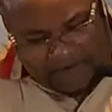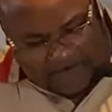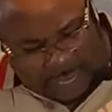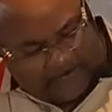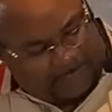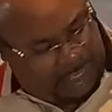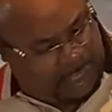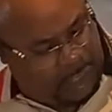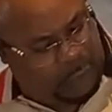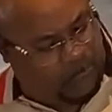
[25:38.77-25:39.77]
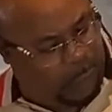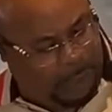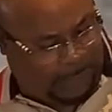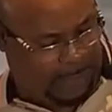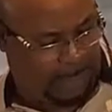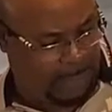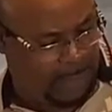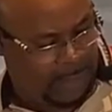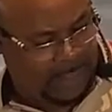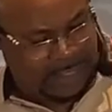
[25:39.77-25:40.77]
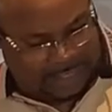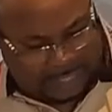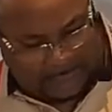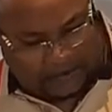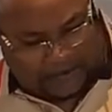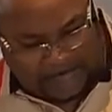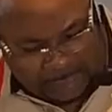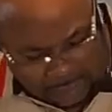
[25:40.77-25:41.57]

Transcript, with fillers: every good work. Second Peter